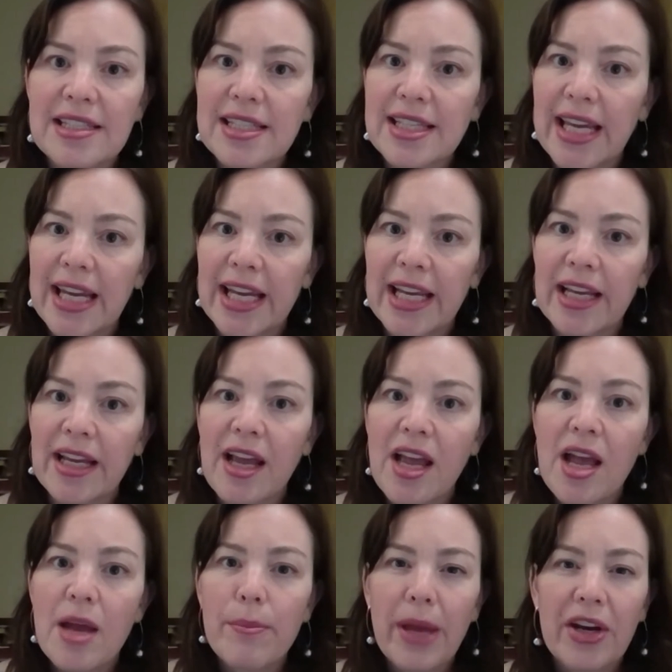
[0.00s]
getting
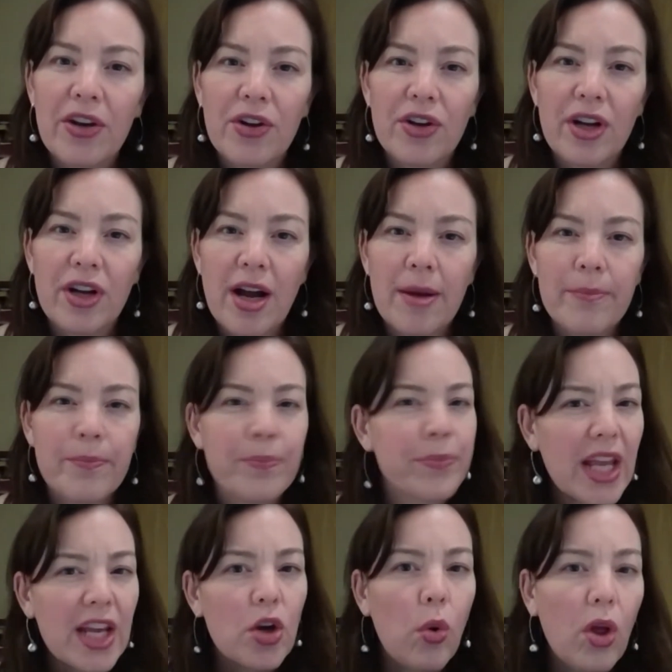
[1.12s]
better
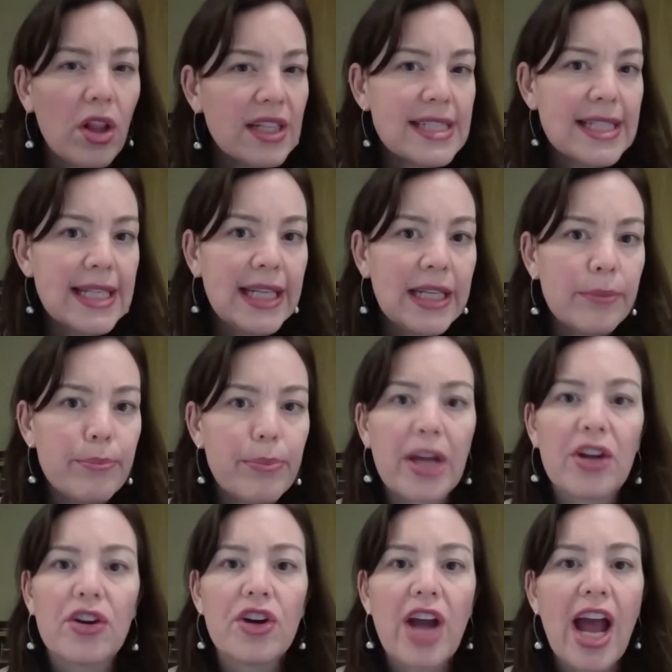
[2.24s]
equality,
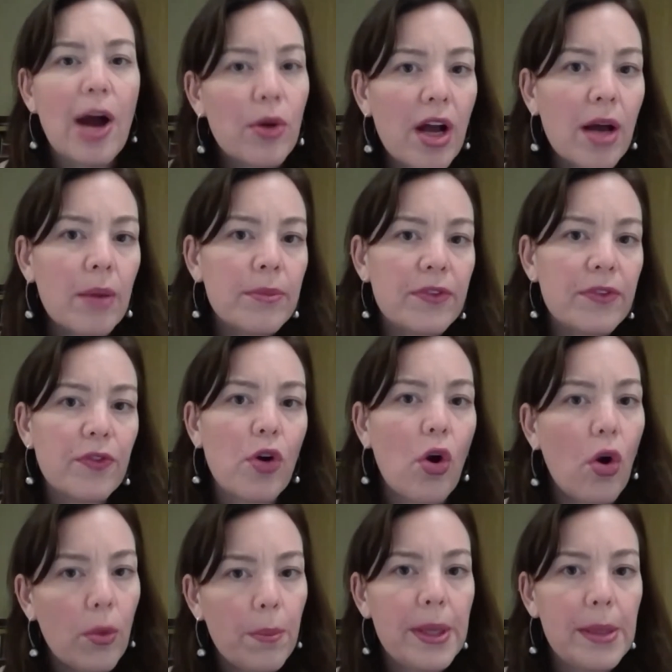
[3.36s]
better outcomes for
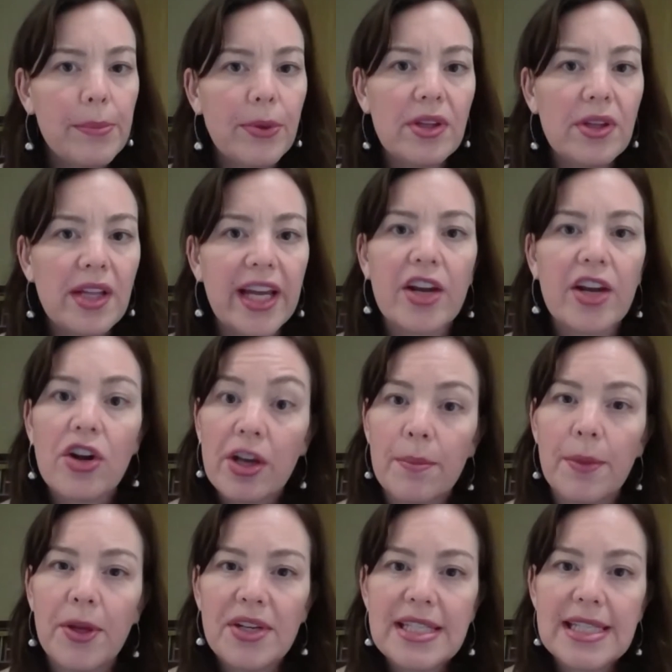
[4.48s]
all people in our
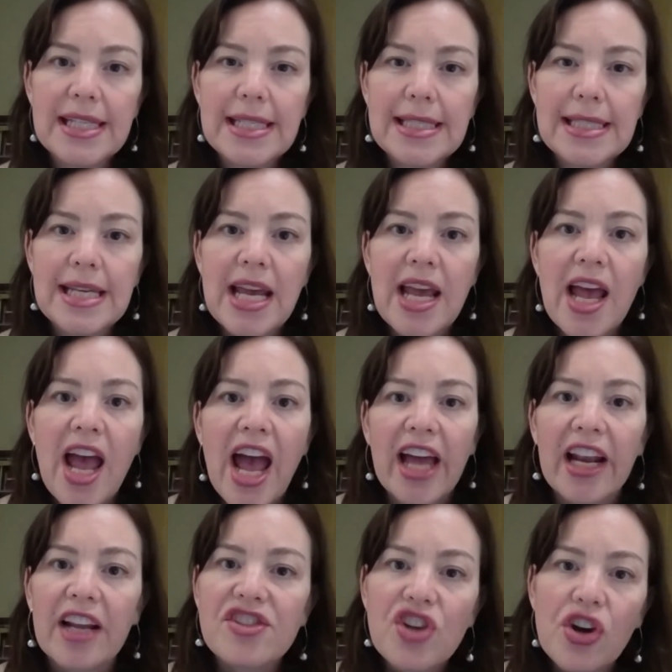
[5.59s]
communities. And
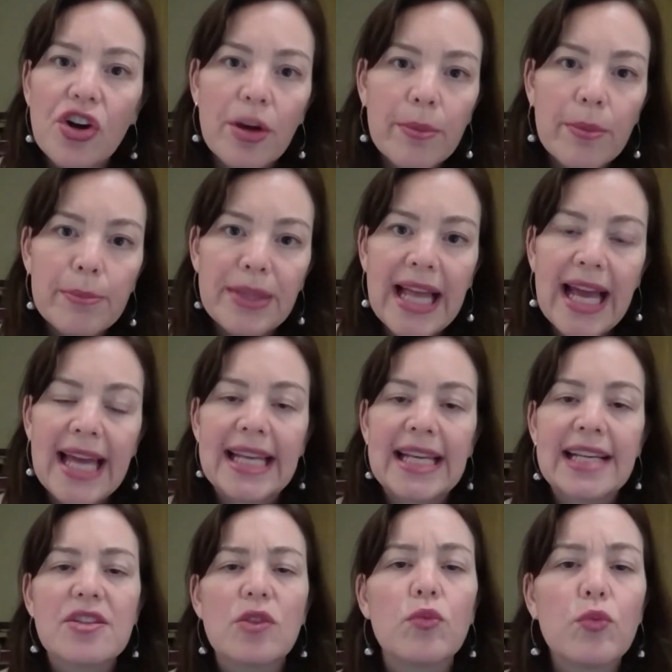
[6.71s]
I saw urban planning
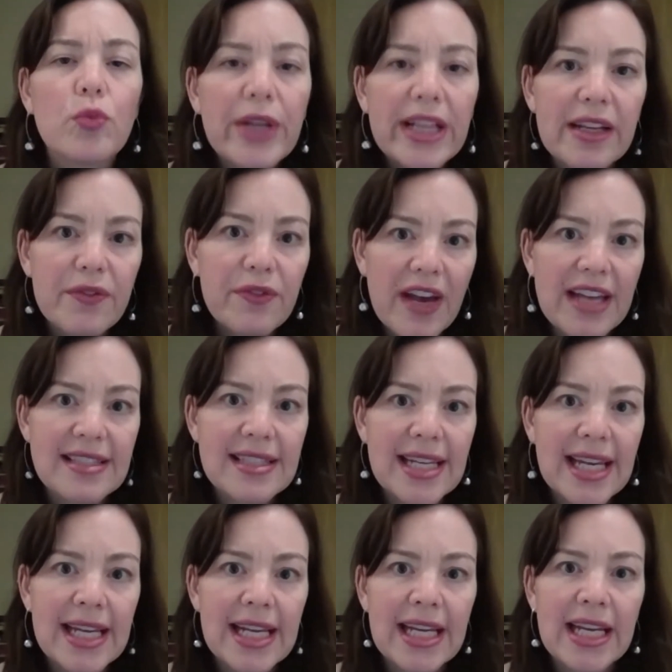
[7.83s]
as a really
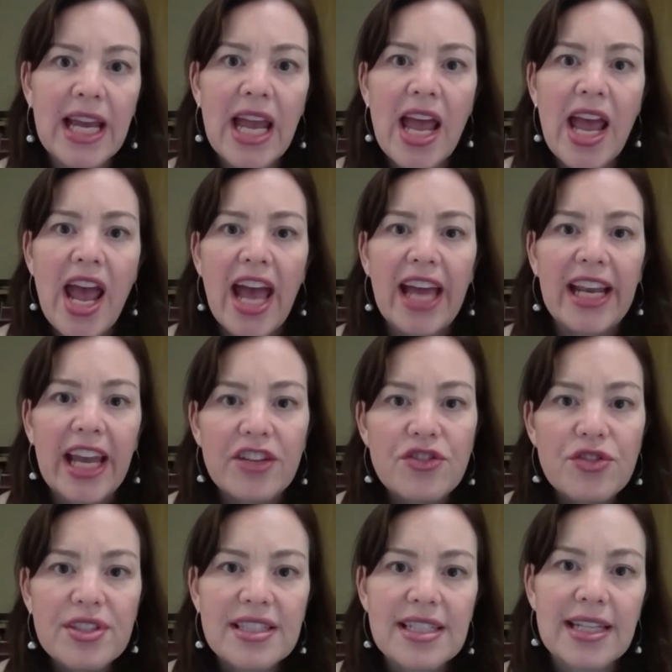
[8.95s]
fascinating and
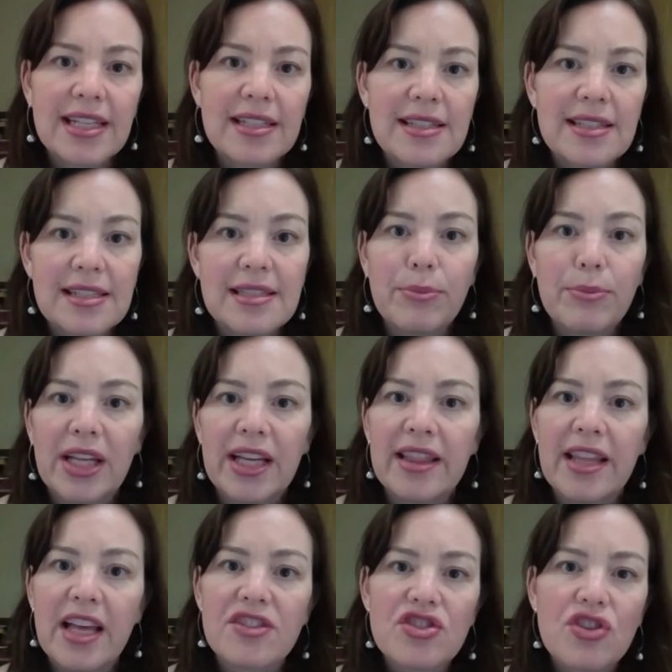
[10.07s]
interesting discipline
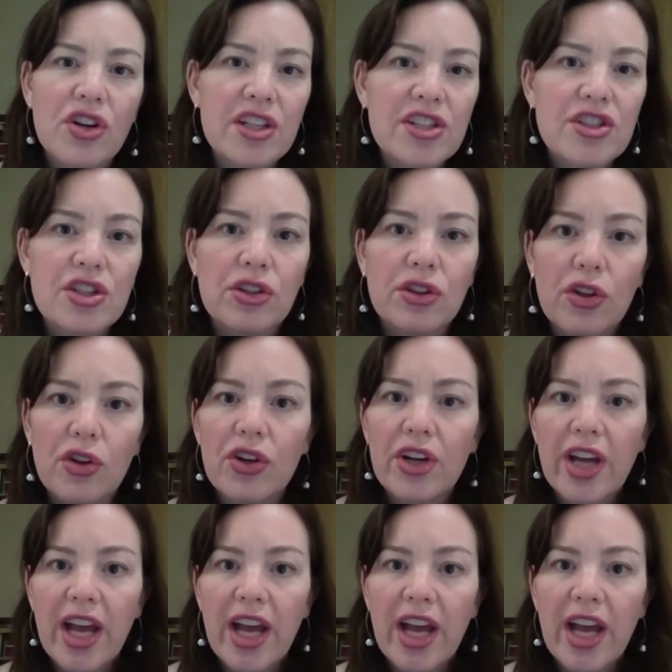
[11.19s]
that started to look